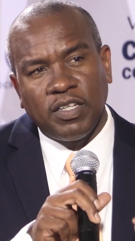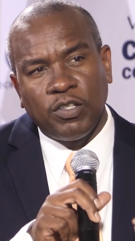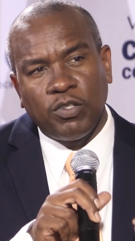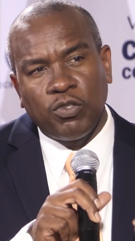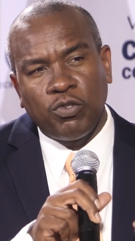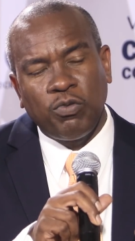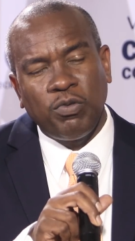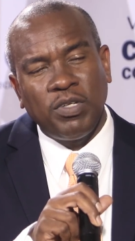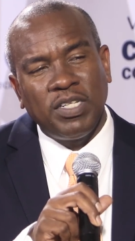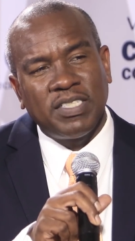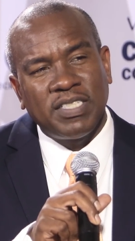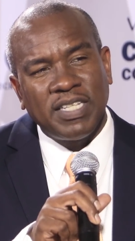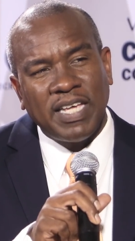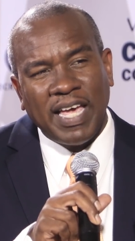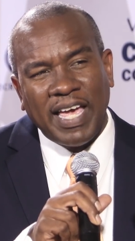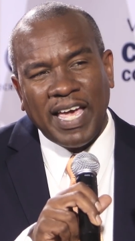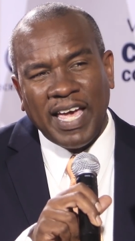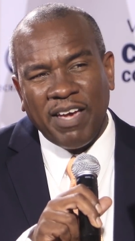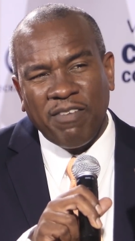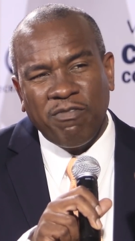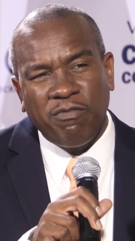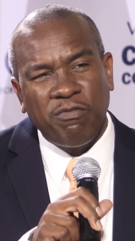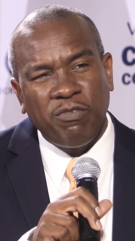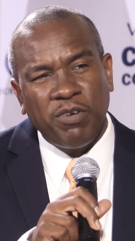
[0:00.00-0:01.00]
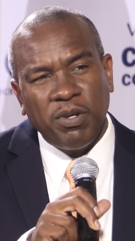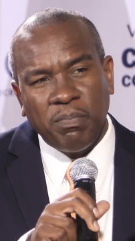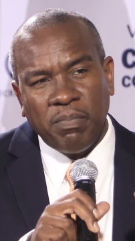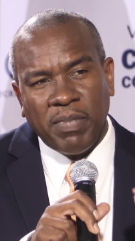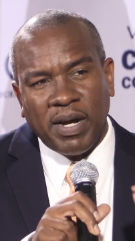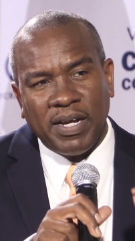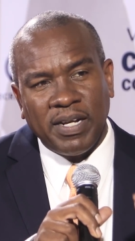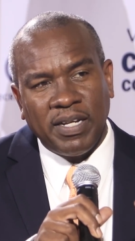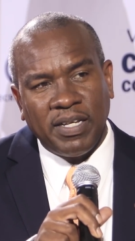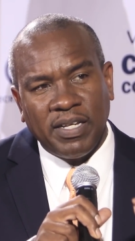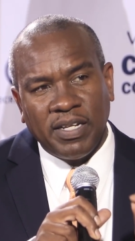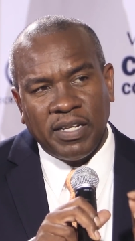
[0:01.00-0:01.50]
treats
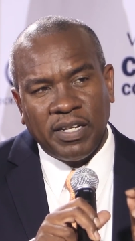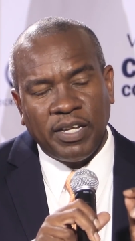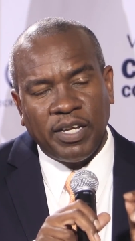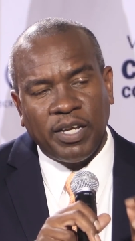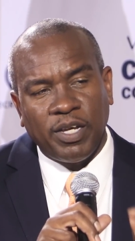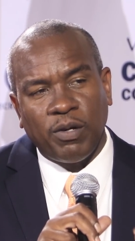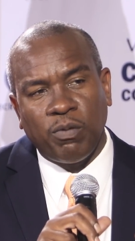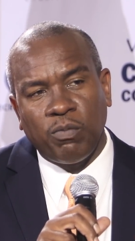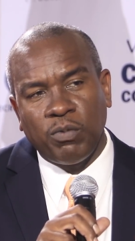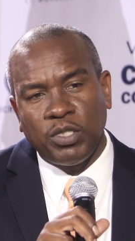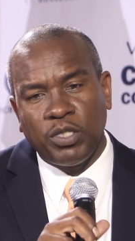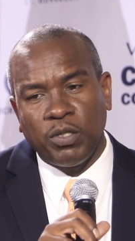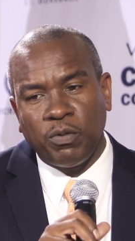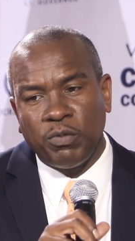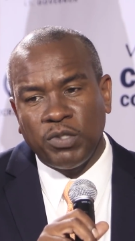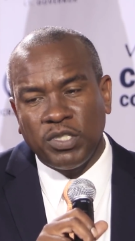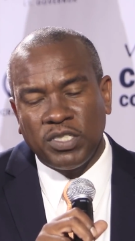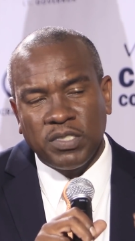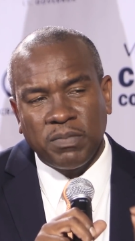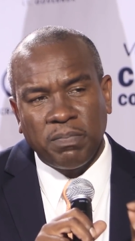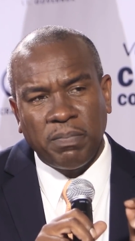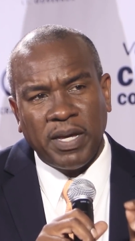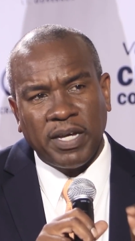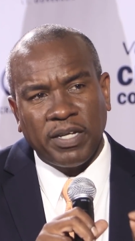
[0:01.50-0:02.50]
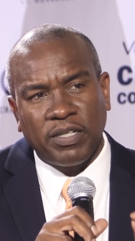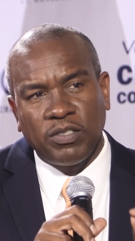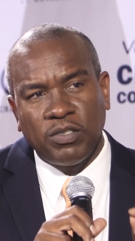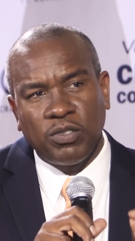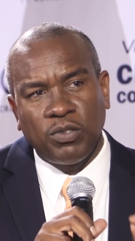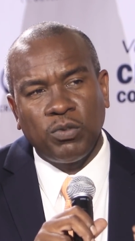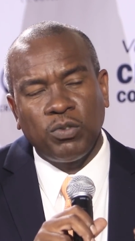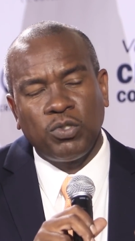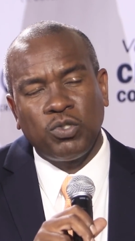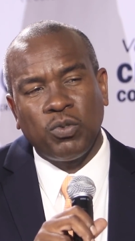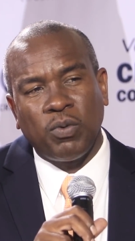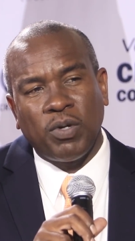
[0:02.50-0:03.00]
everybody in here with the respect
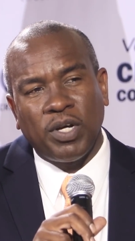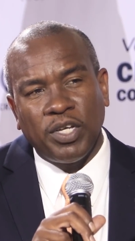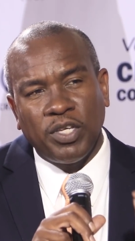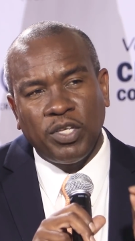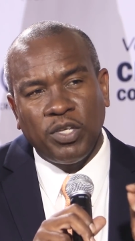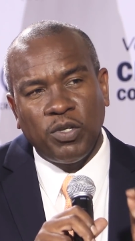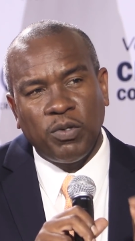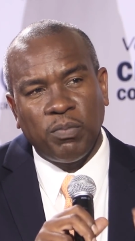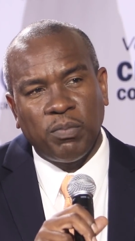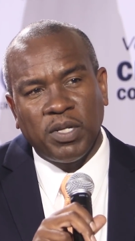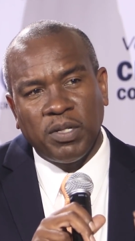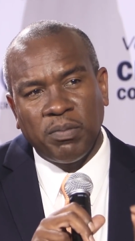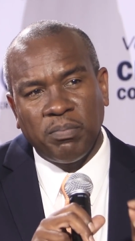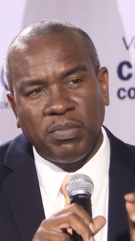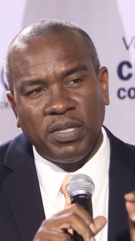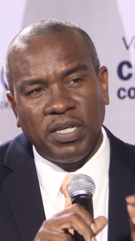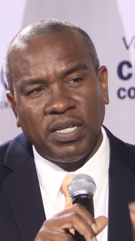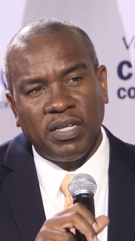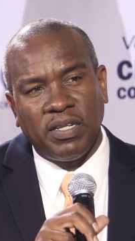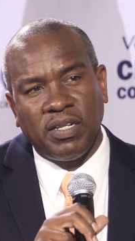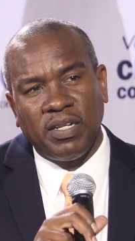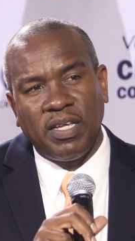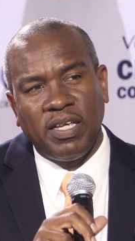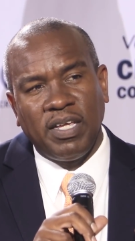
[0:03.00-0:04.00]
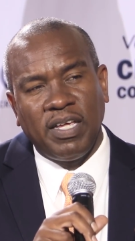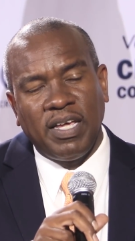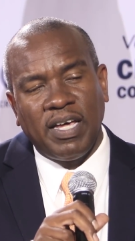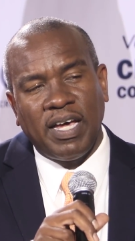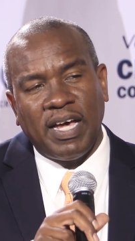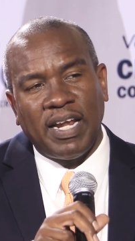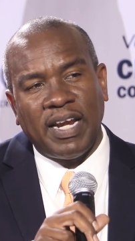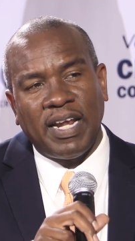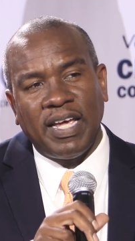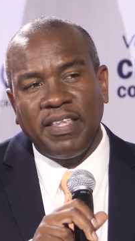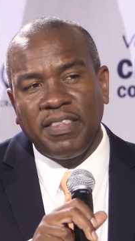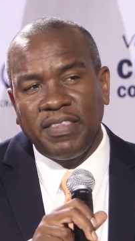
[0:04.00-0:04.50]
due to a human being.
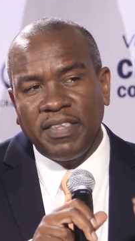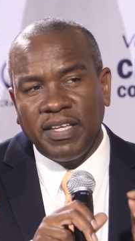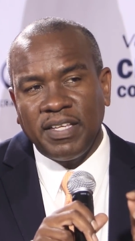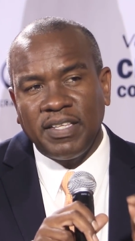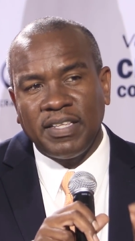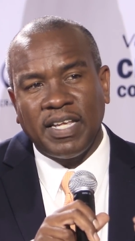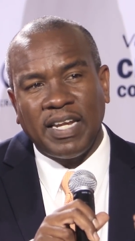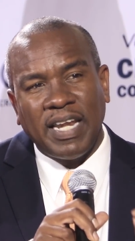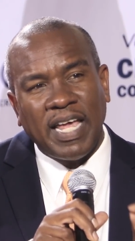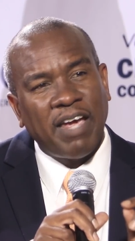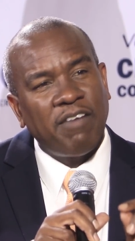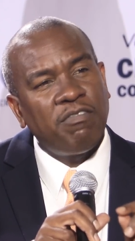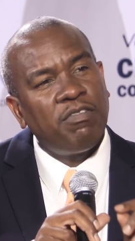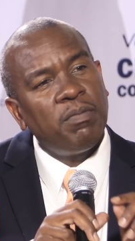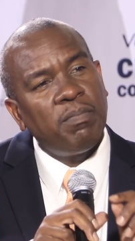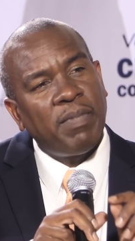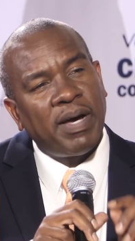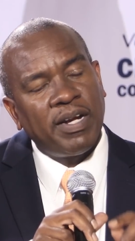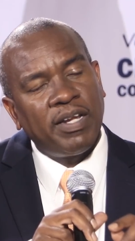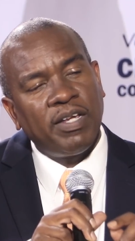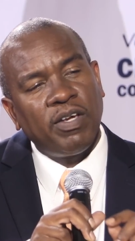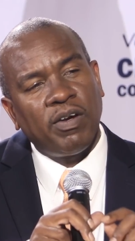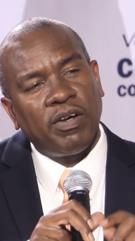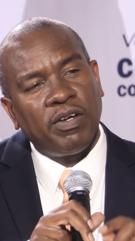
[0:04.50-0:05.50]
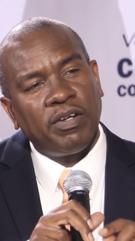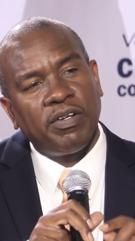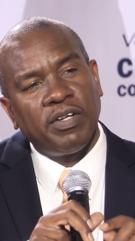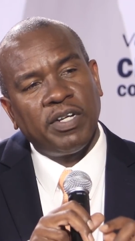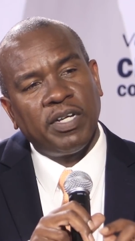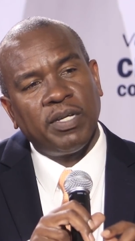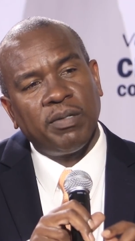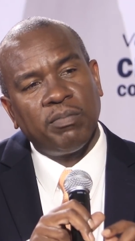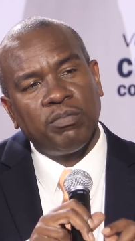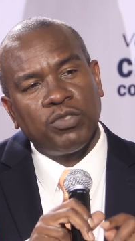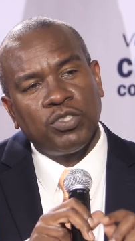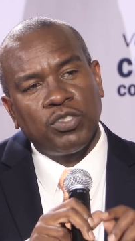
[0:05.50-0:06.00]
And I think that everybody under
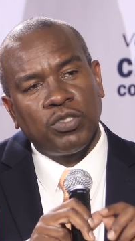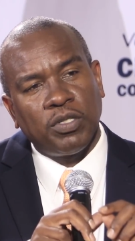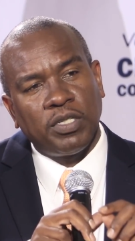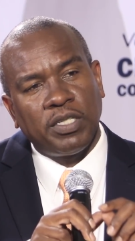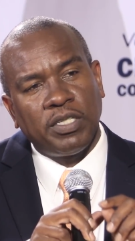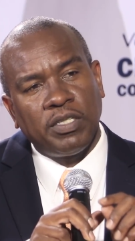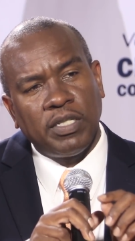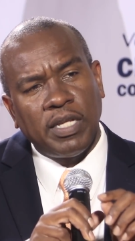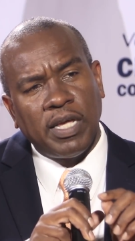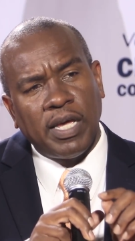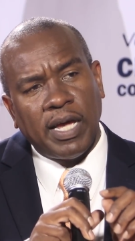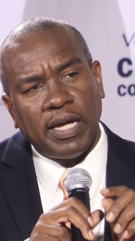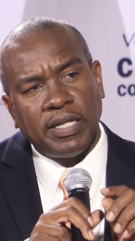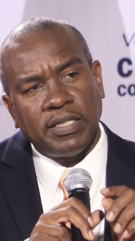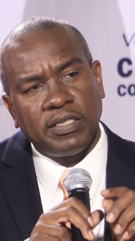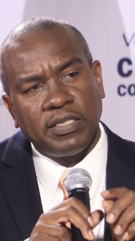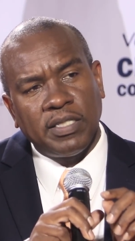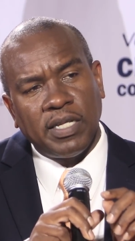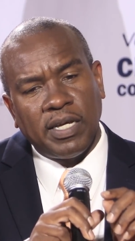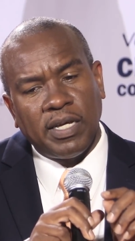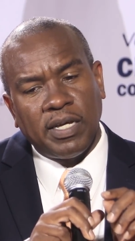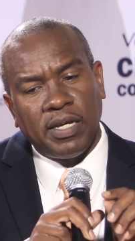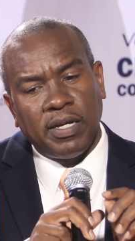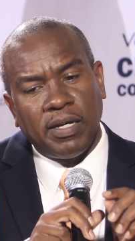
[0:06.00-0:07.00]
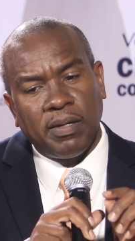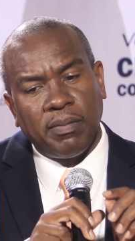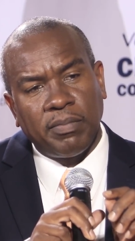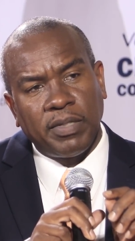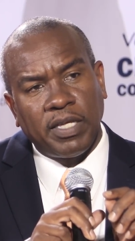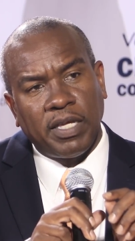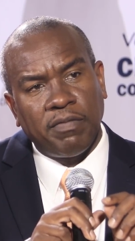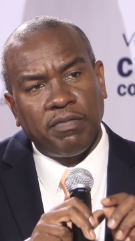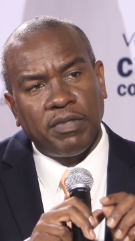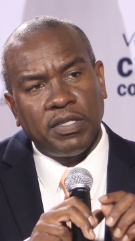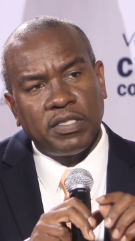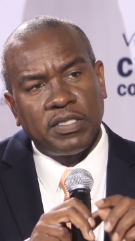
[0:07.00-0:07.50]
him should
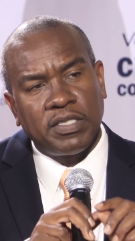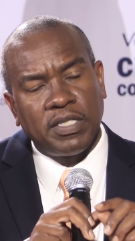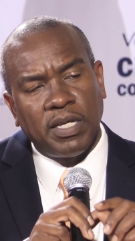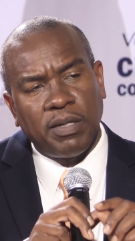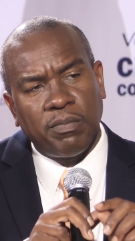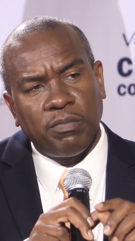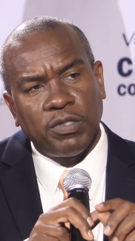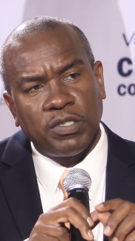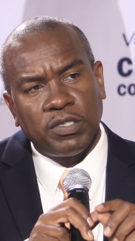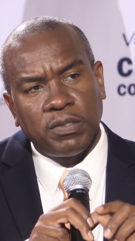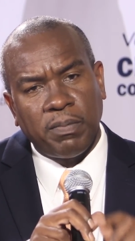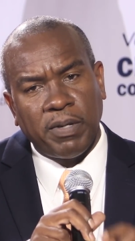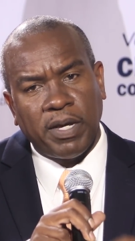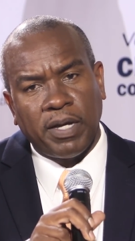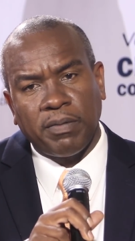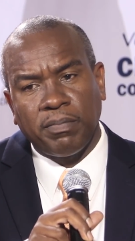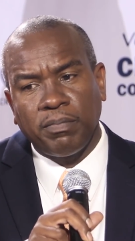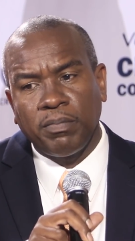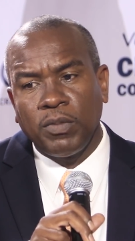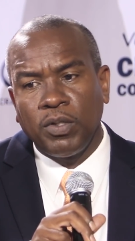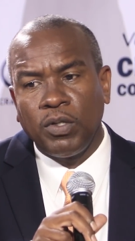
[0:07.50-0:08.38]
give the same respect.